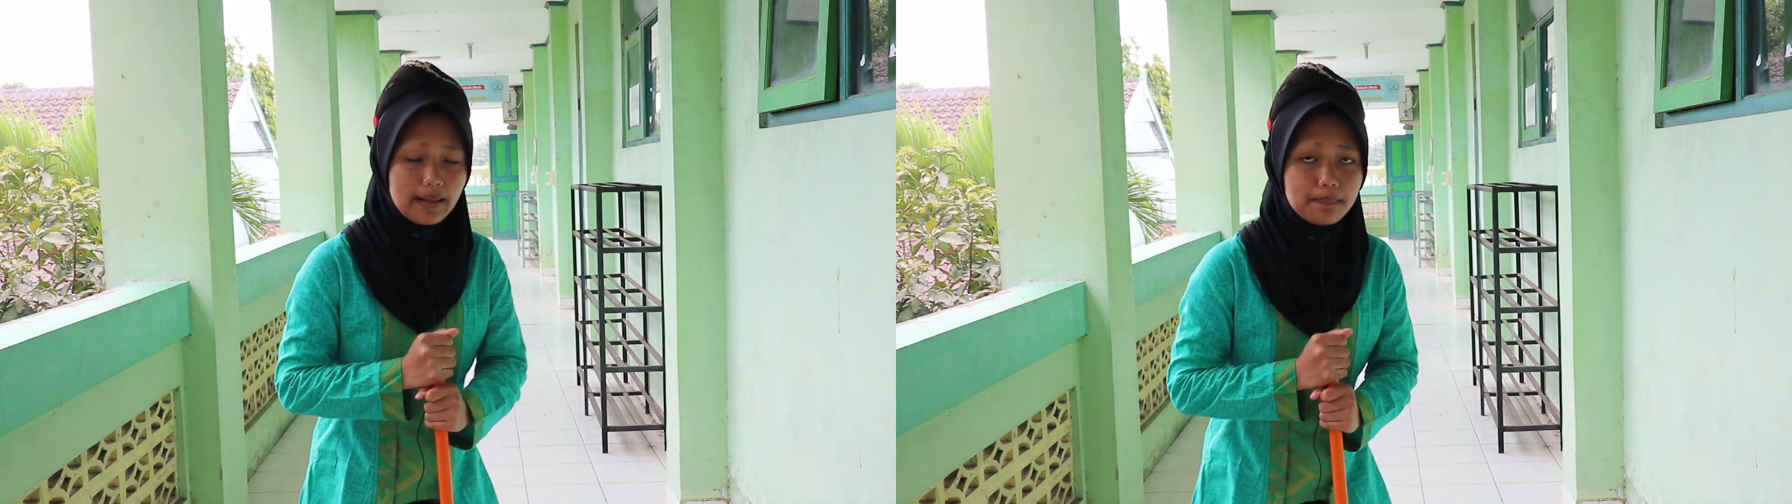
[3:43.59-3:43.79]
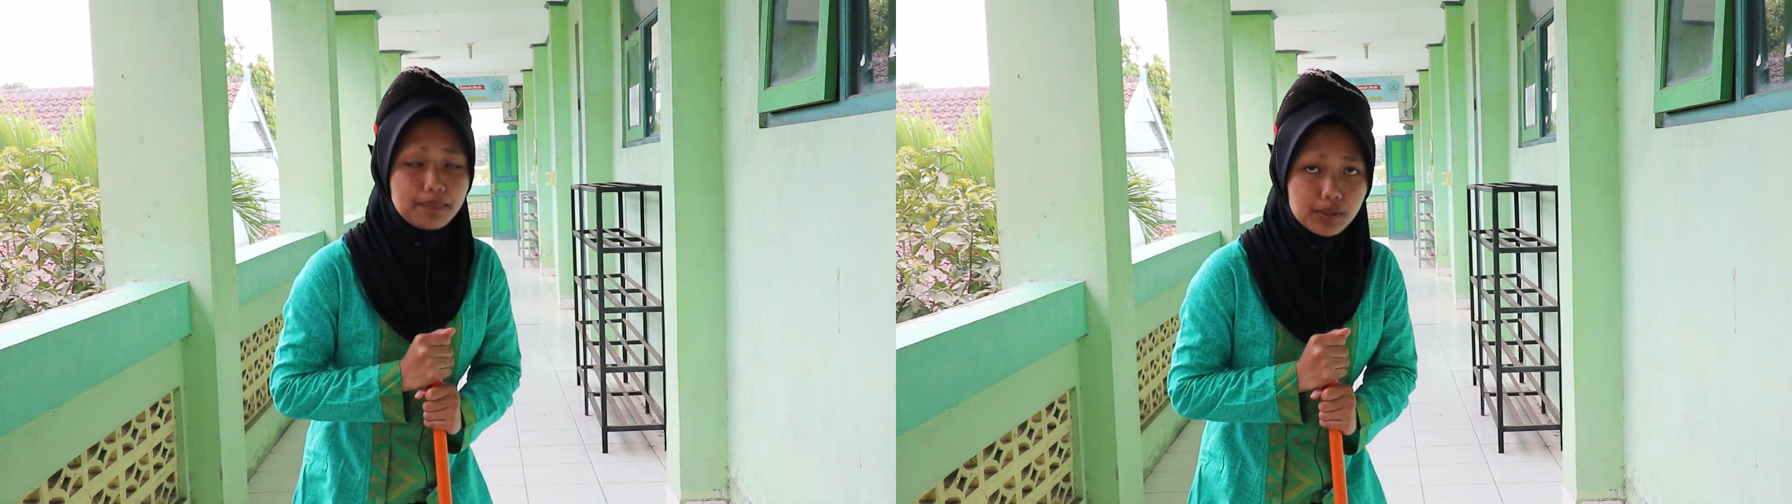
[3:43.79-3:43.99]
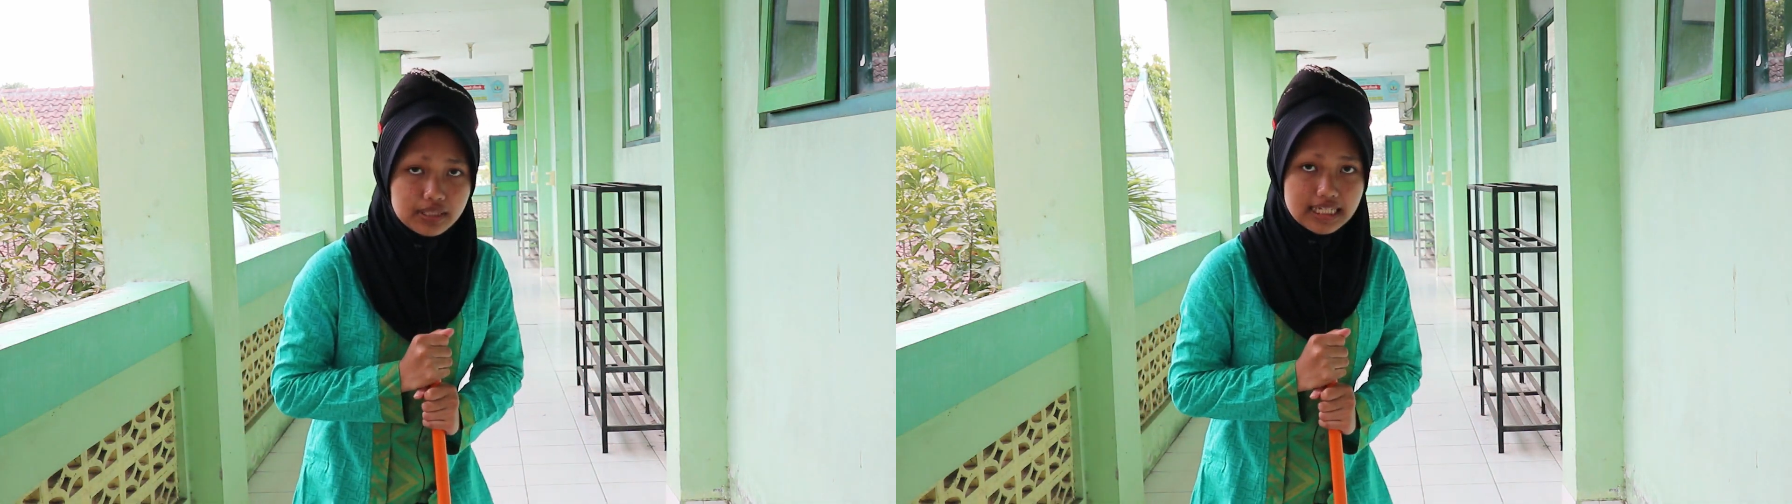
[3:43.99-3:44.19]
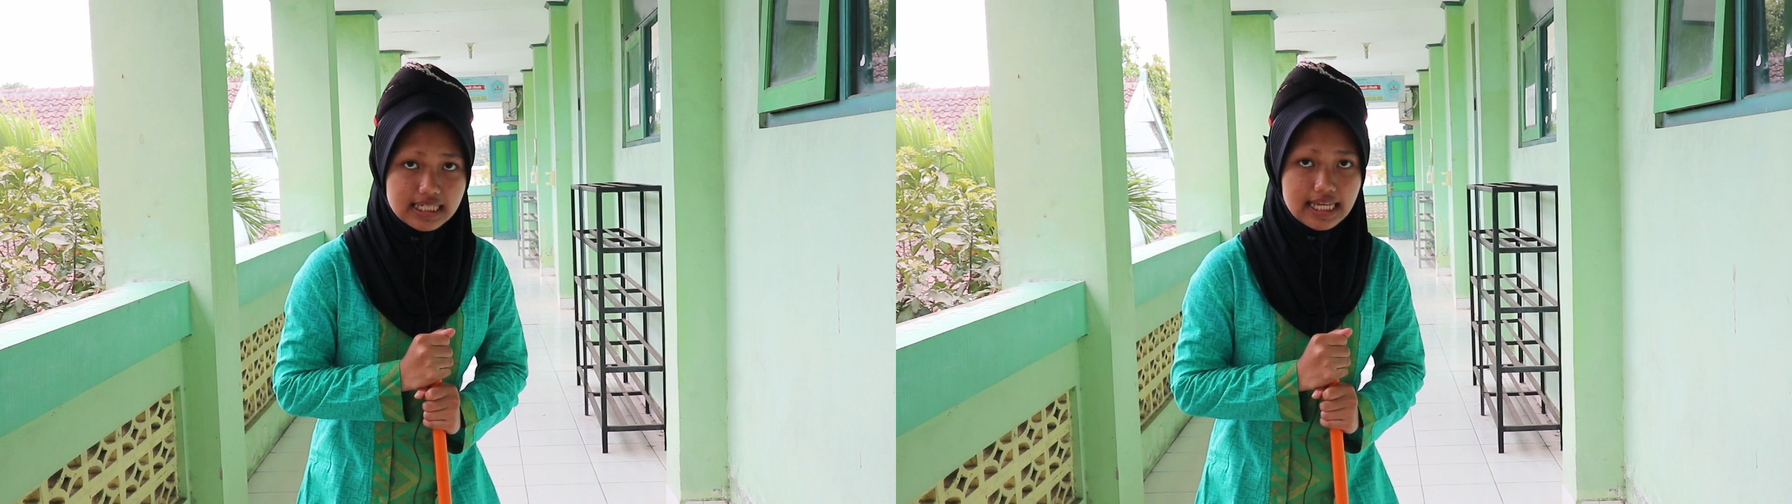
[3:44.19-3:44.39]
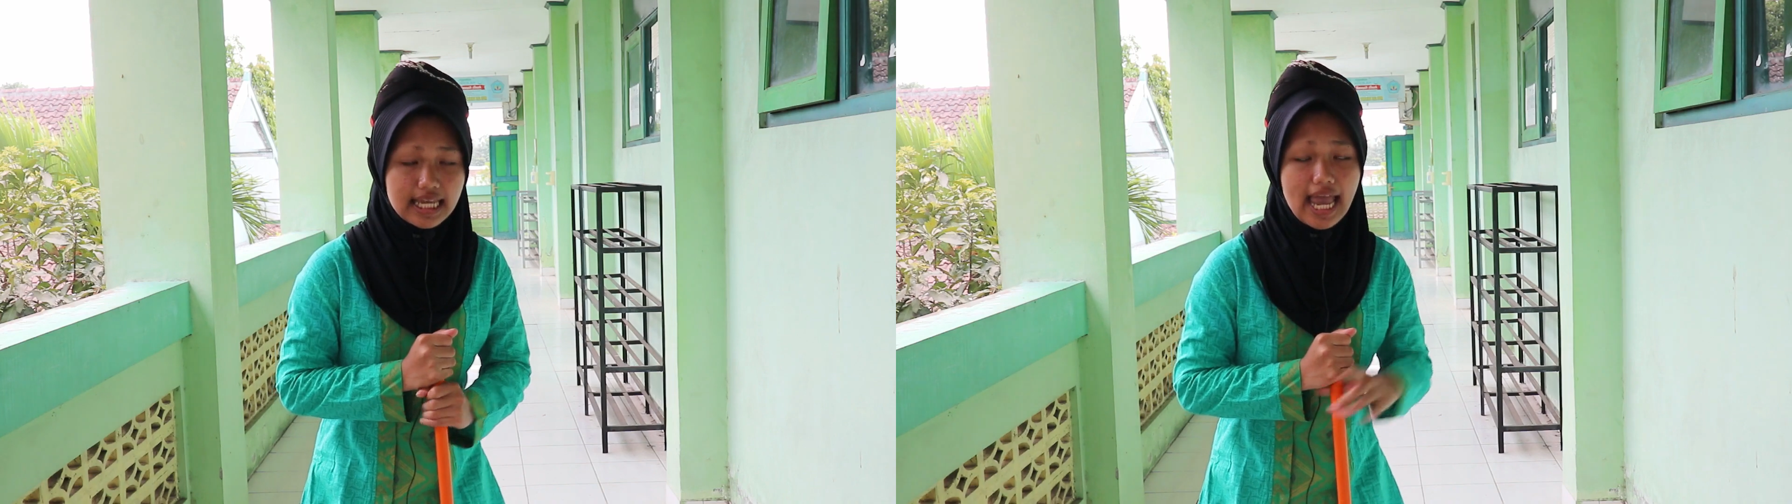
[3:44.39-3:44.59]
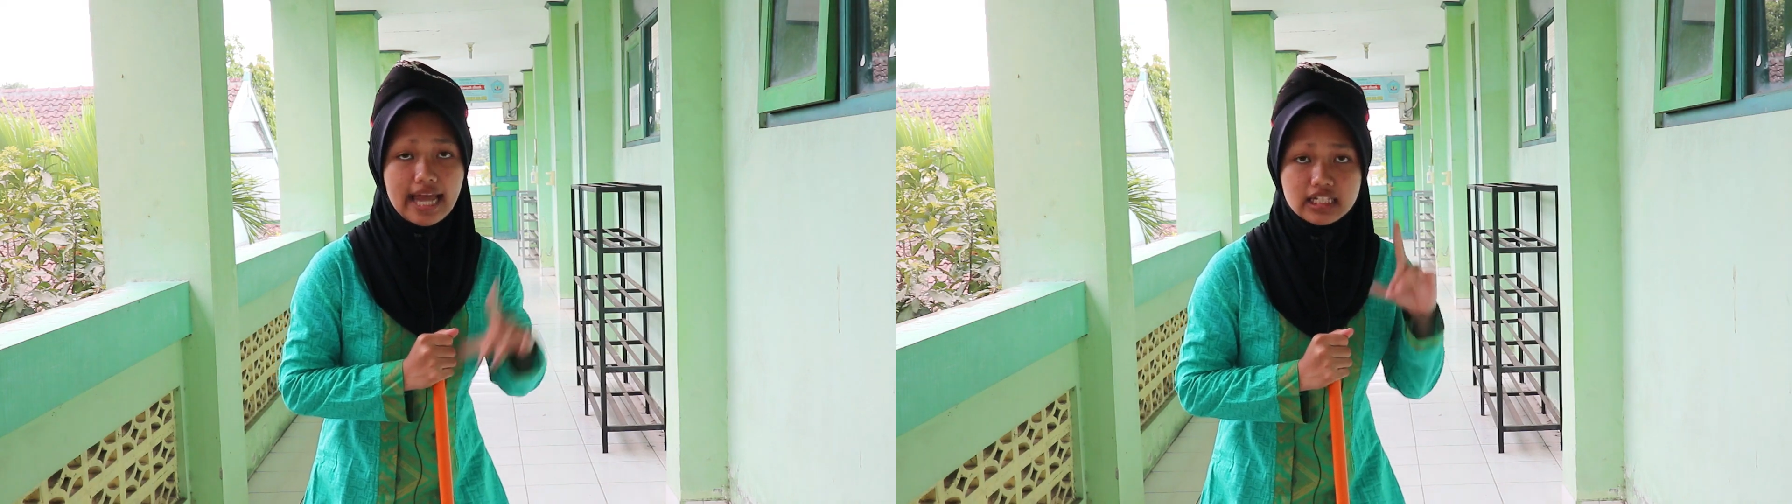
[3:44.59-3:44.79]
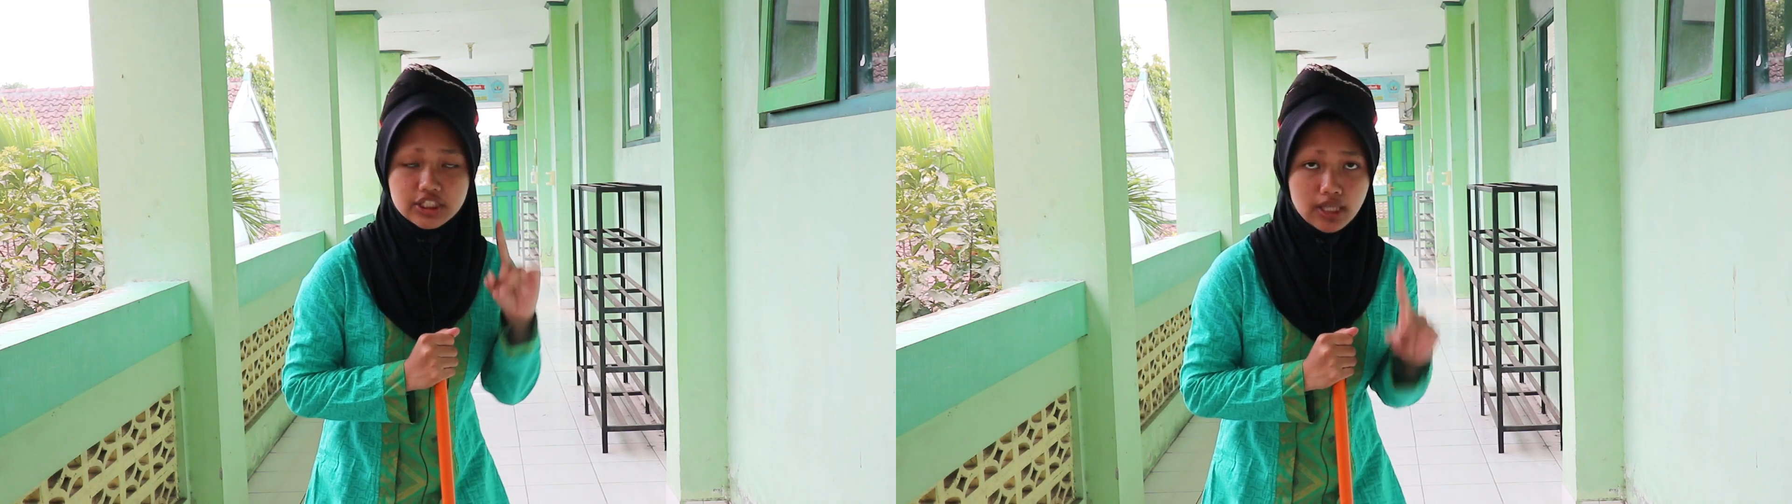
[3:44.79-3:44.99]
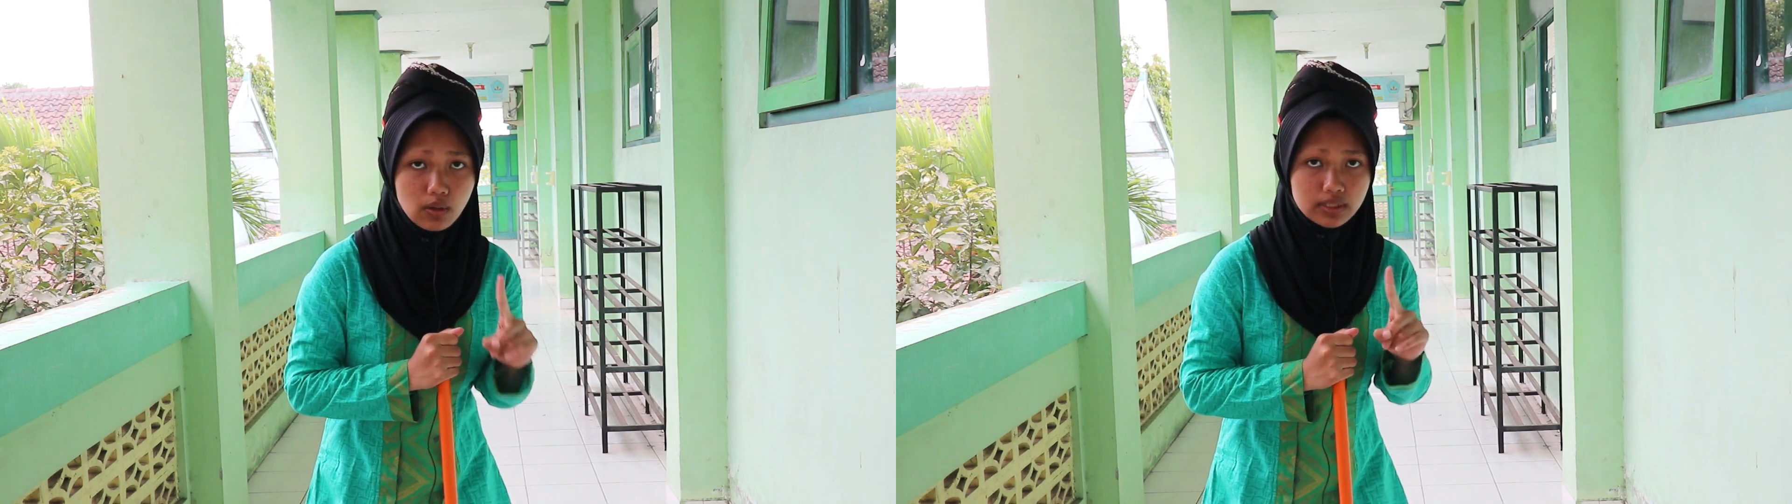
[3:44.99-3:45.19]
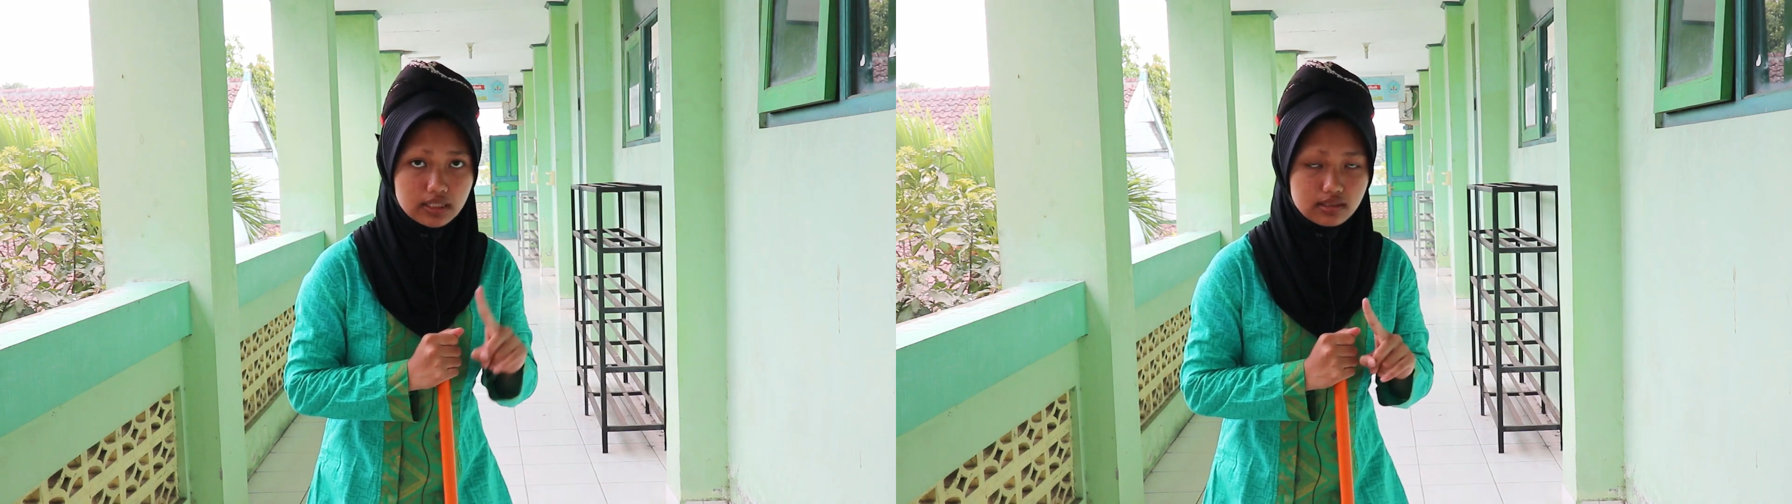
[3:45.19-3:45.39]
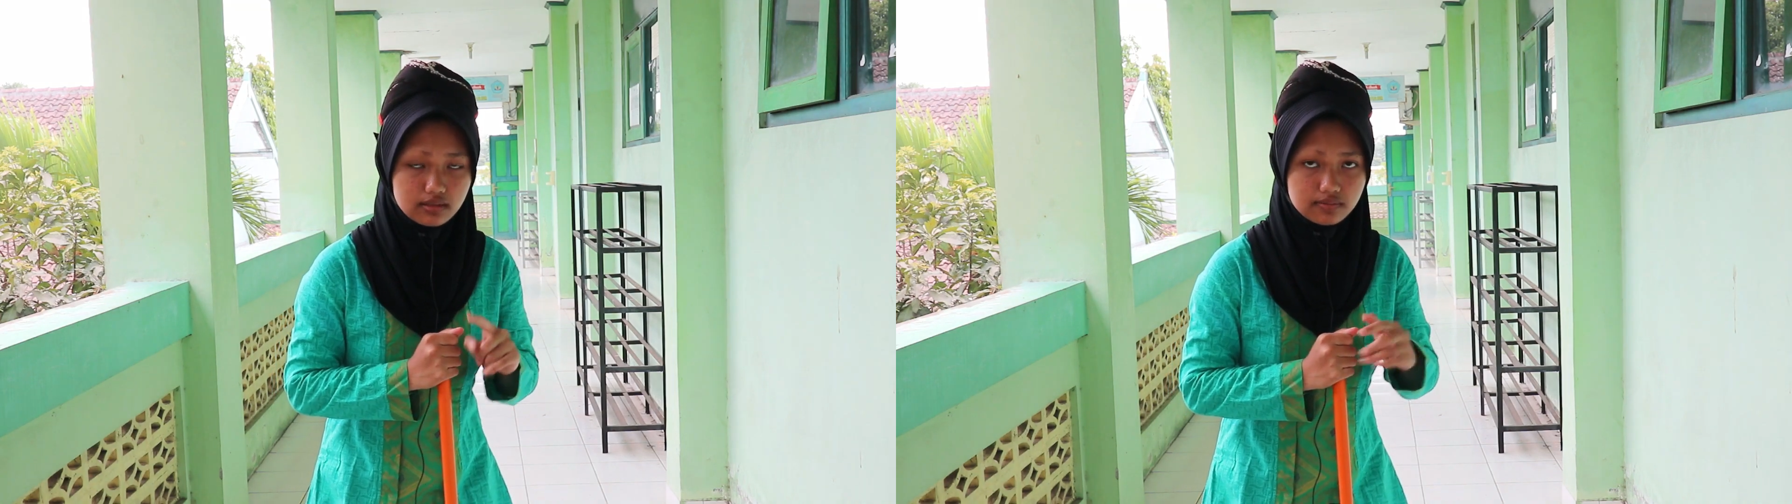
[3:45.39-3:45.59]
He put his stick and
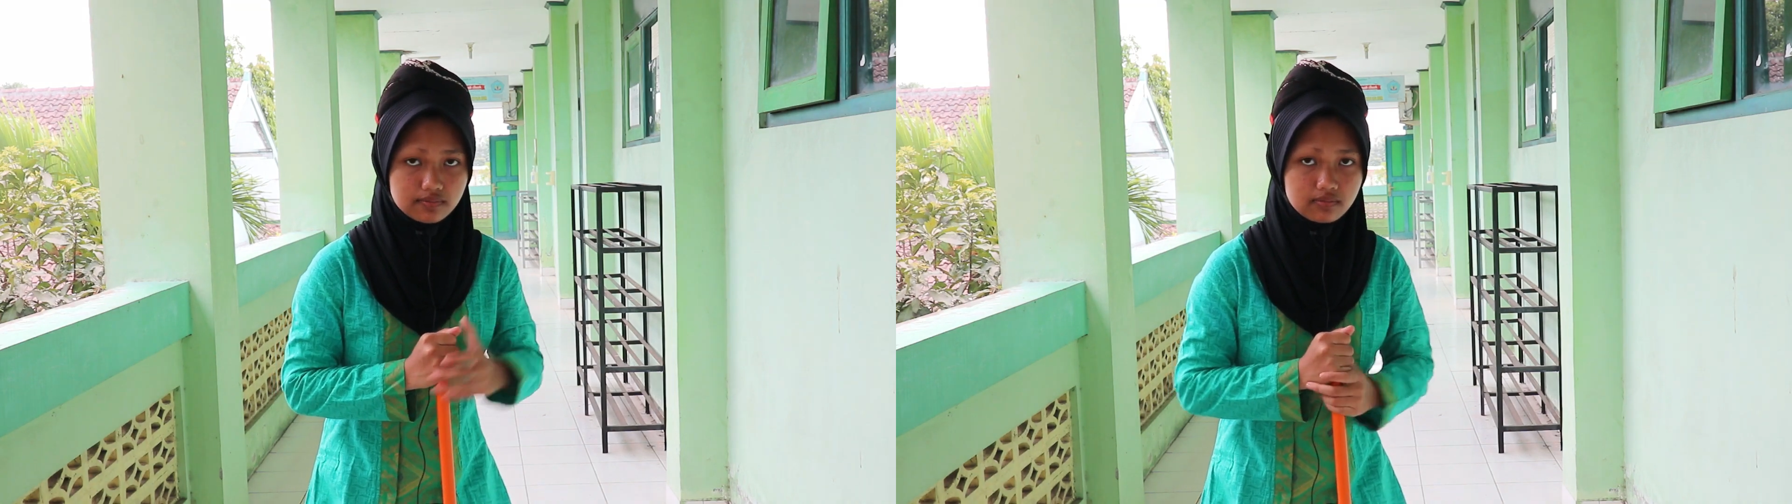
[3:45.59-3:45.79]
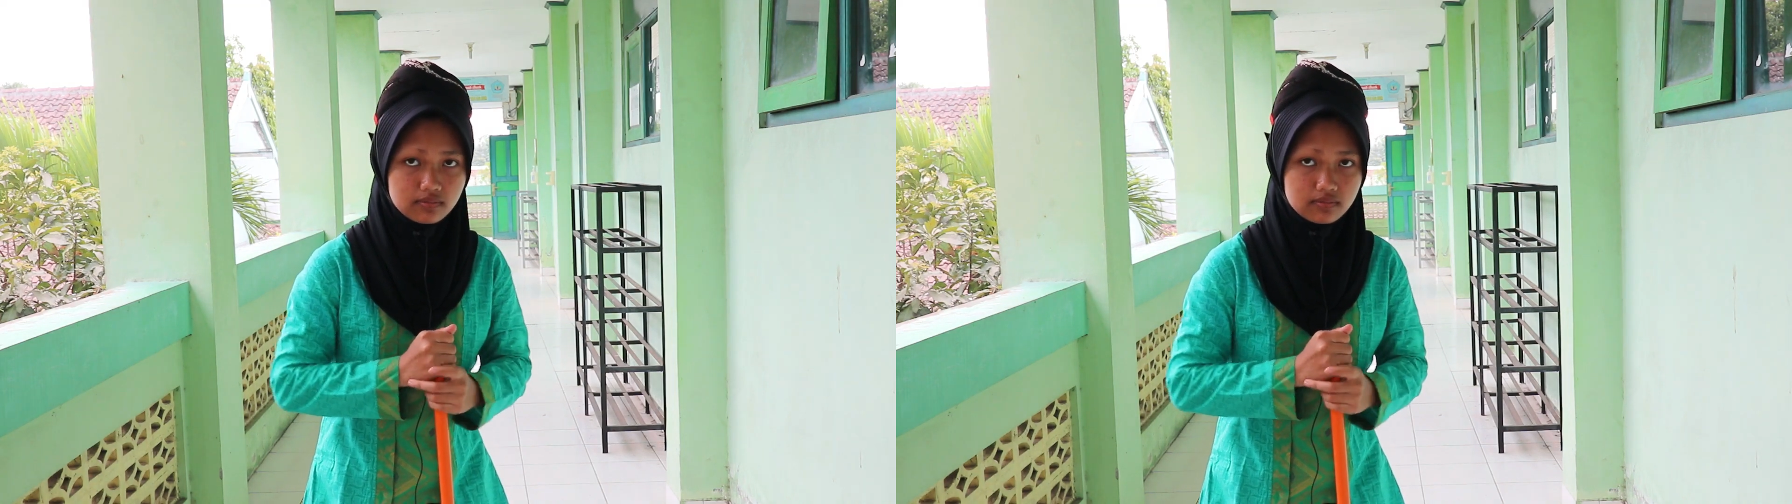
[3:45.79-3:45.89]
showed it.